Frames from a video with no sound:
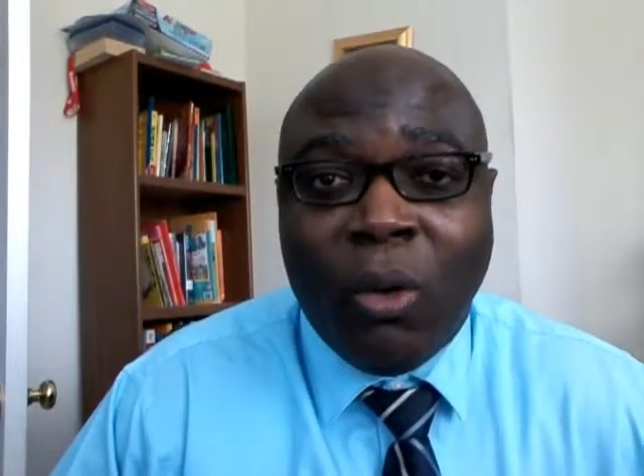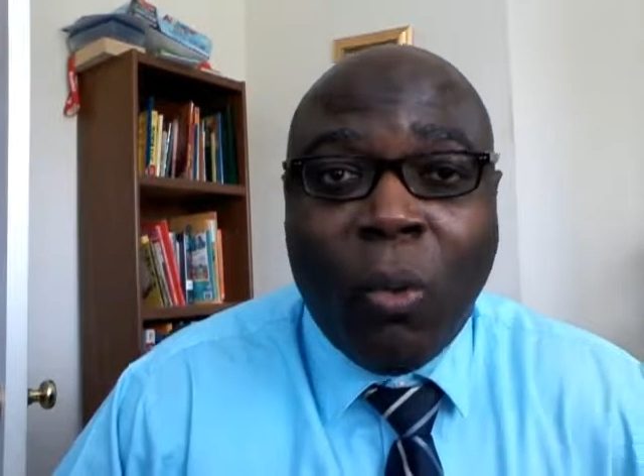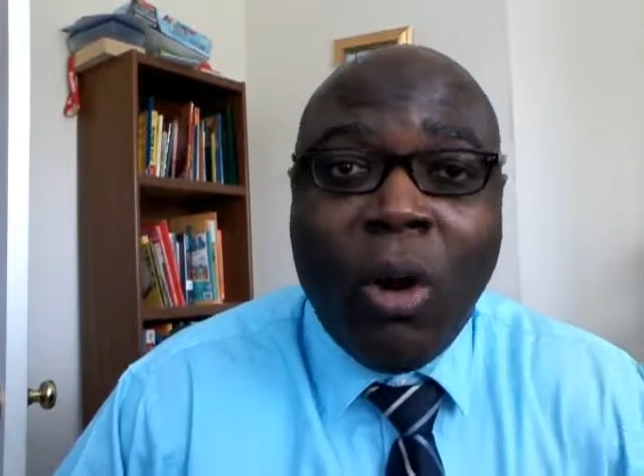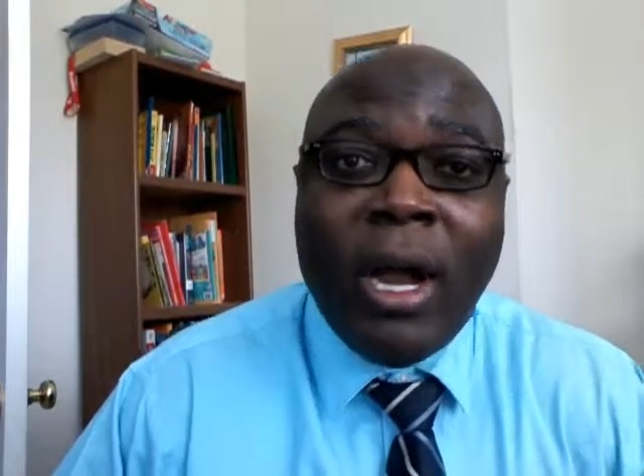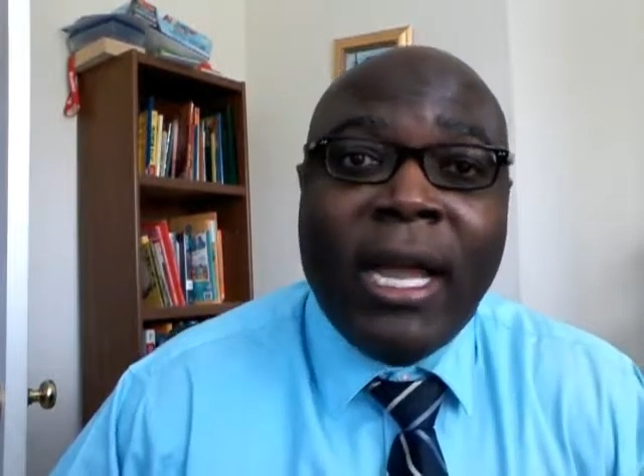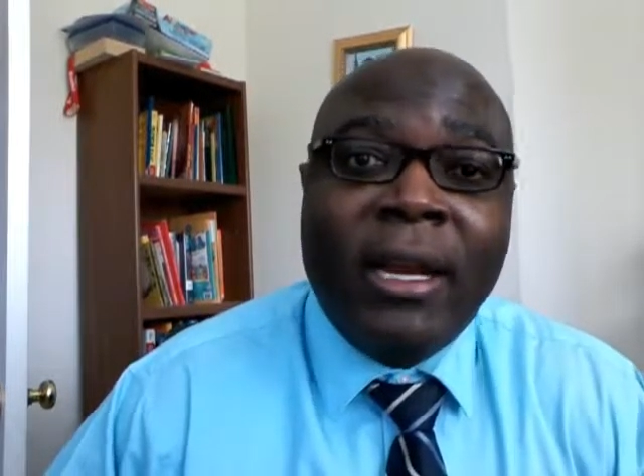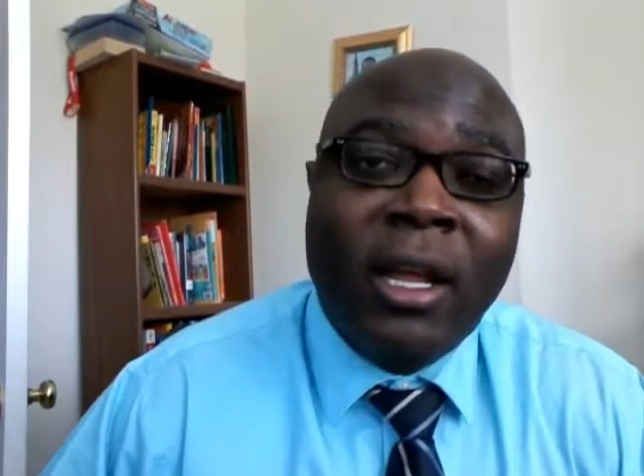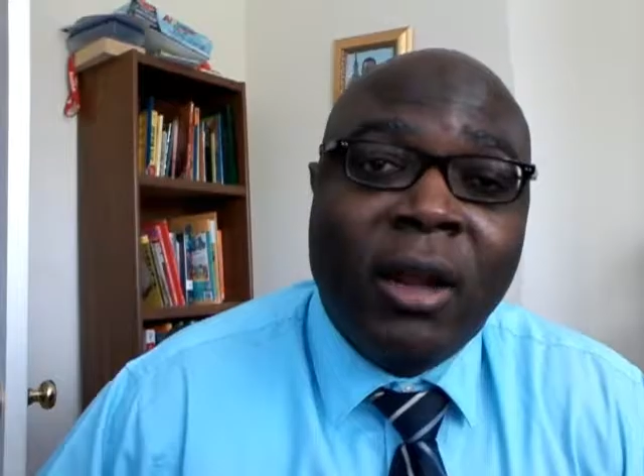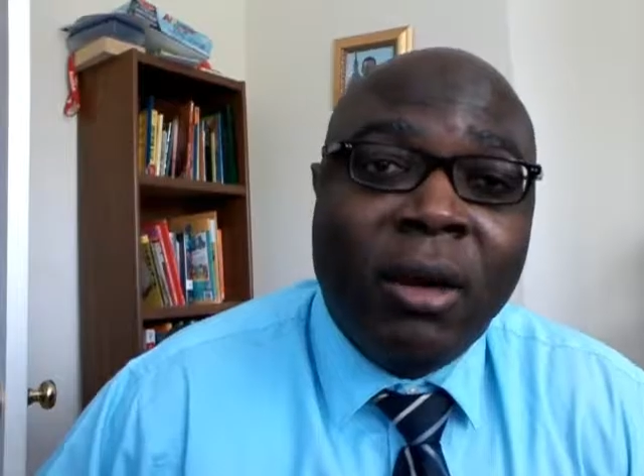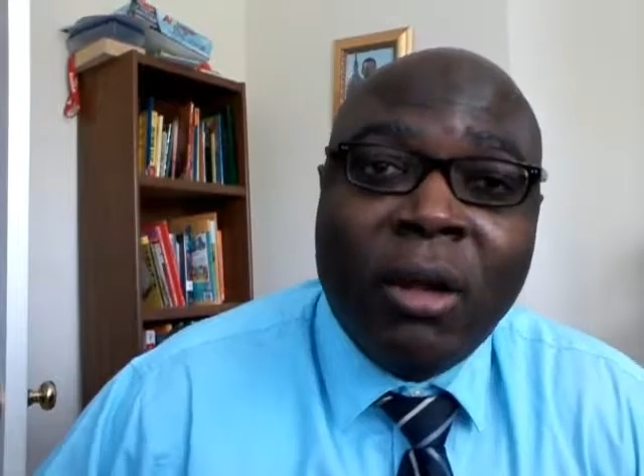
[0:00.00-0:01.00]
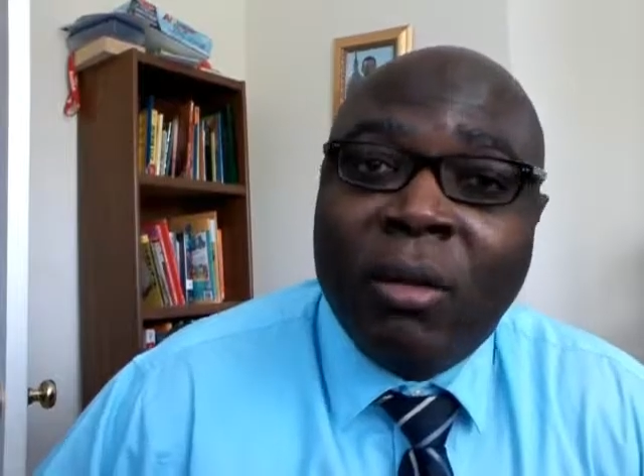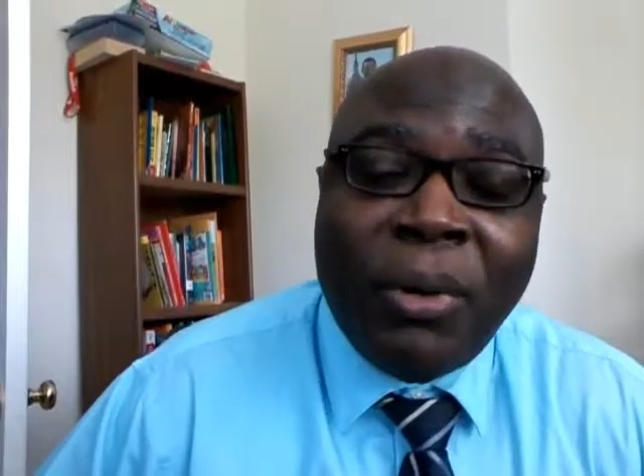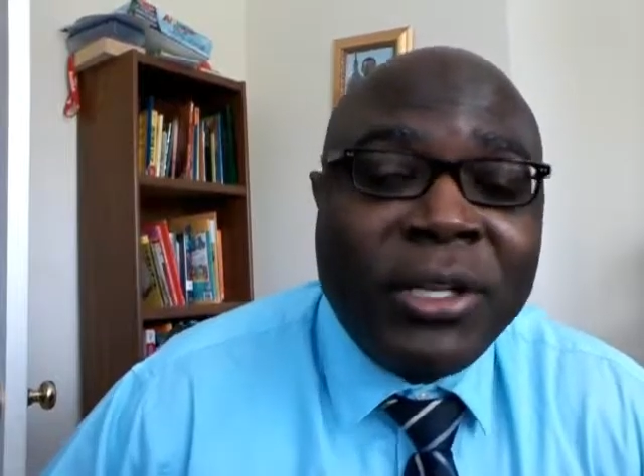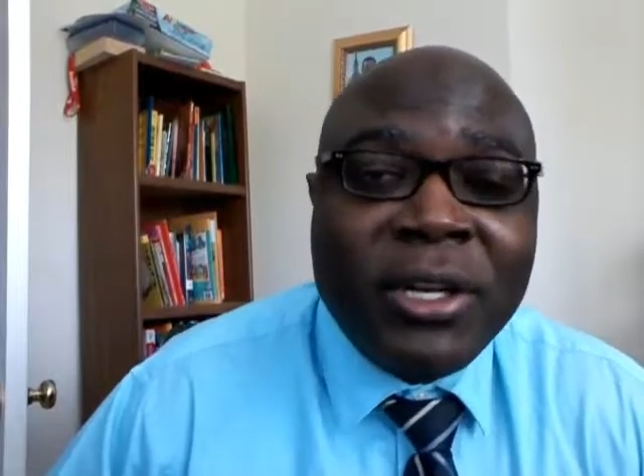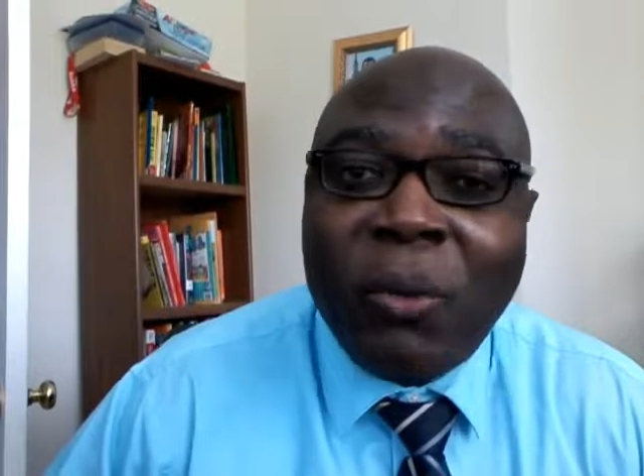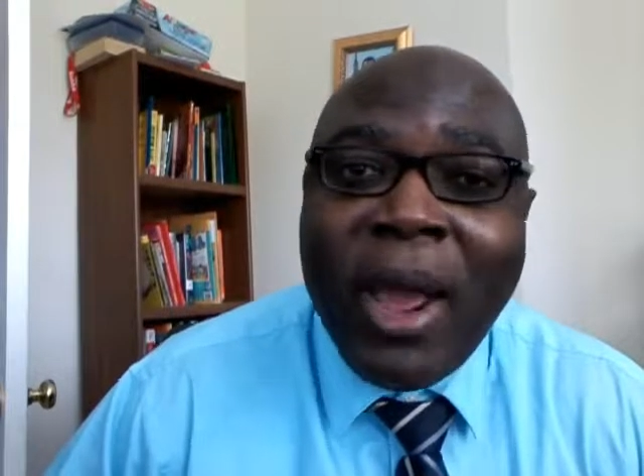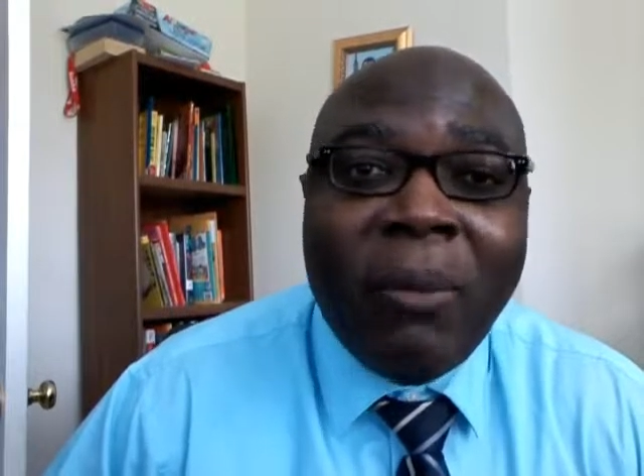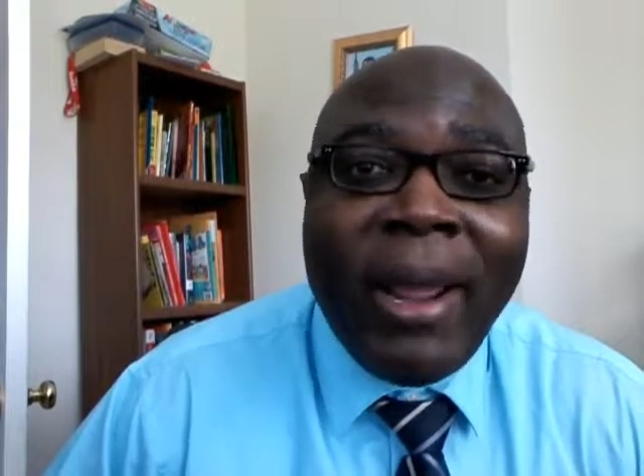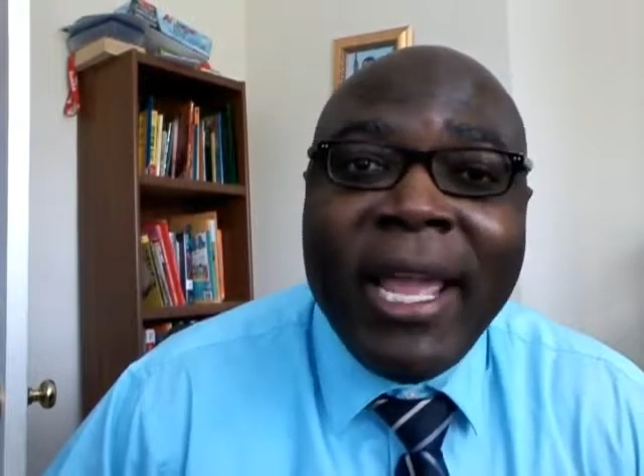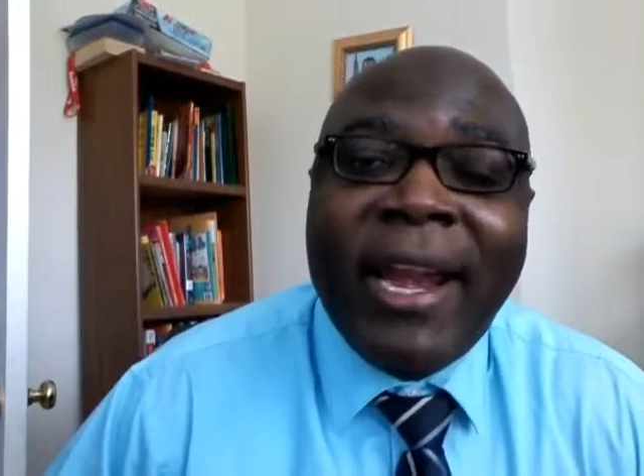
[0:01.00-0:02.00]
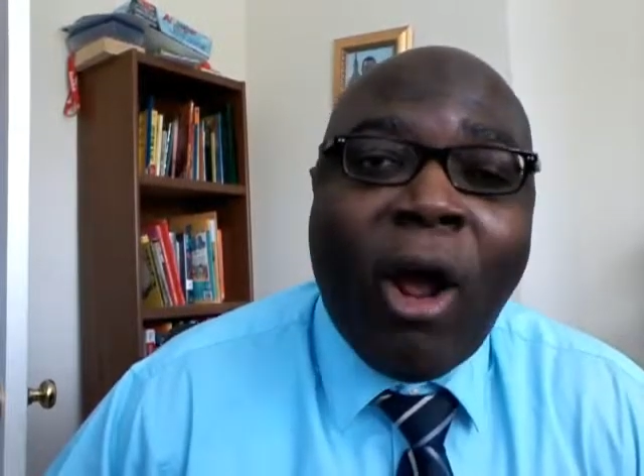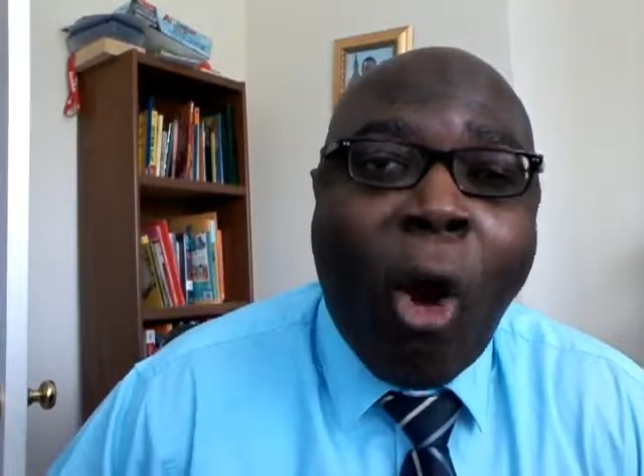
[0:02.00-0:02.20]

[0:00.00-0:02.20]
one, President Ronald Reagan